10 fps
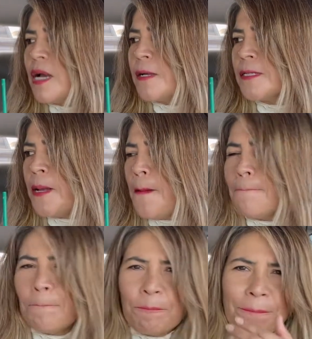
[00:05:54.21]
cause
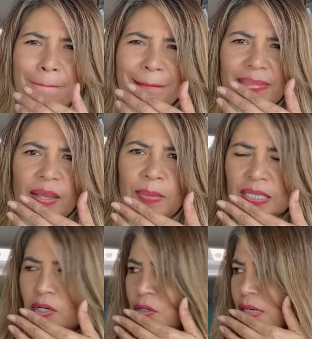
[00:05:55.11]
um my
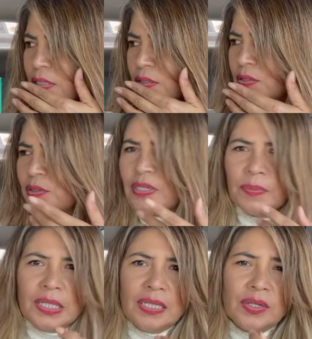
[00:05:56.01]
daughter has to do
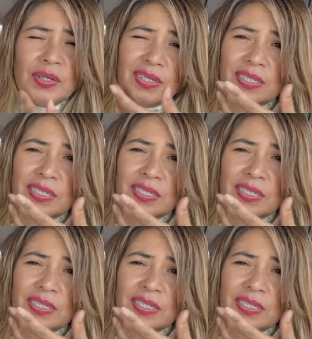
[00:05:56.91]
something there.